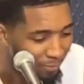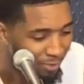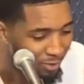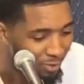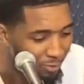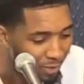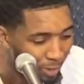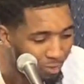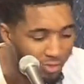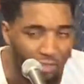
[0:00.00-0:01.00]
So just being
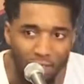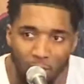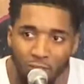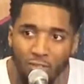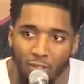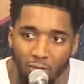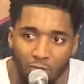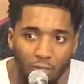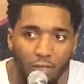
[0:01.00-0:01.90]
able to see him continuously